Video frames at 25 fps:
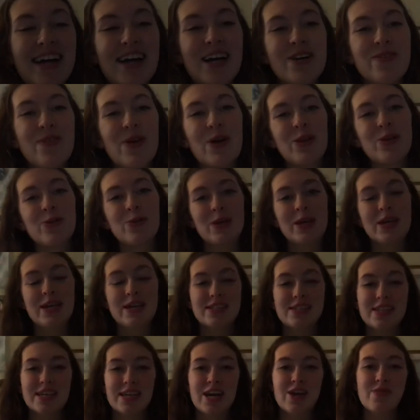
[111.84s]
I'm
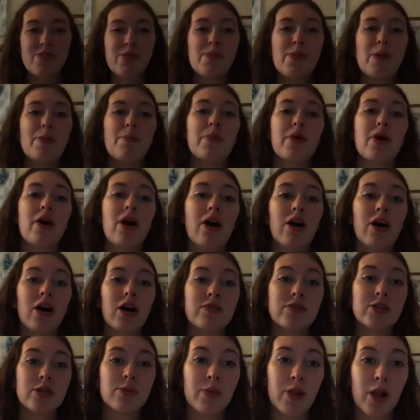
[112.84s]
Eloise and I'm a member
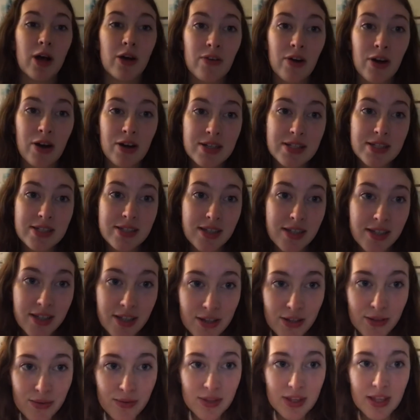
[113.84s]
of Double R Arts
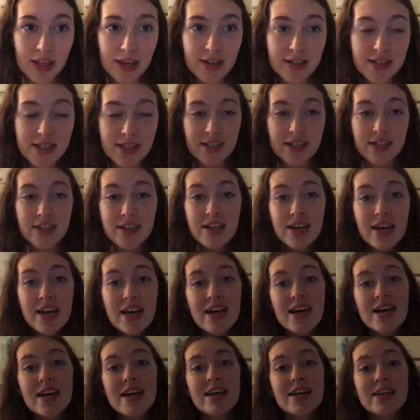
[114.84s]
Senior Youth Theatre.
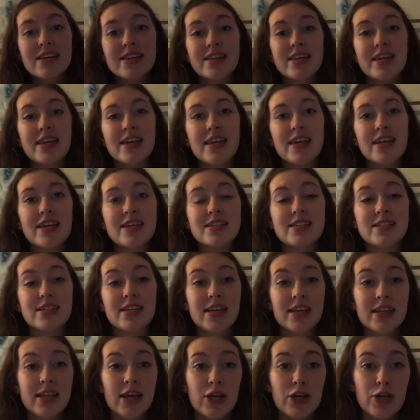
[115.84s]
The
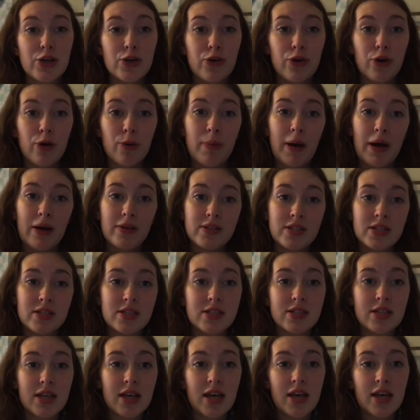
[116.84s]
scene that you're about to
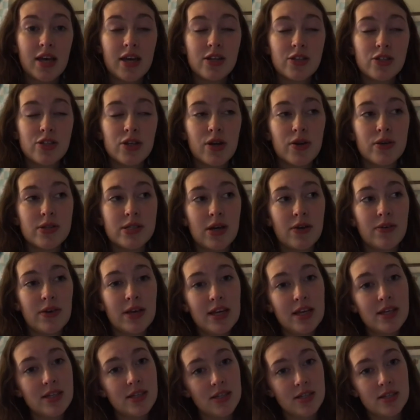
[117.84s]
see shows how
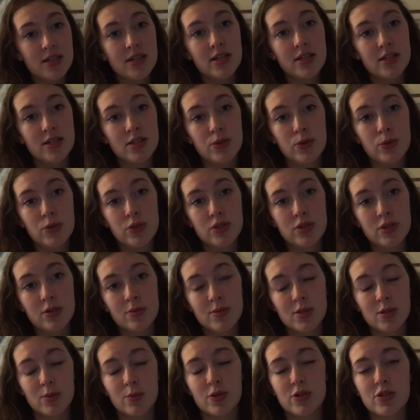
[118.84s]
easy it is to
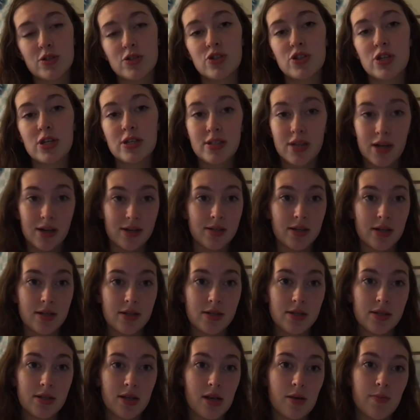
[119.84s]
assume someone's gender
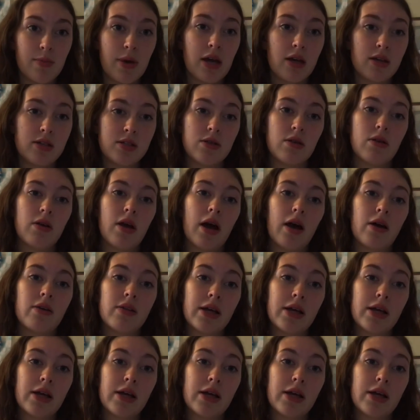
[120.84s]
identity based on how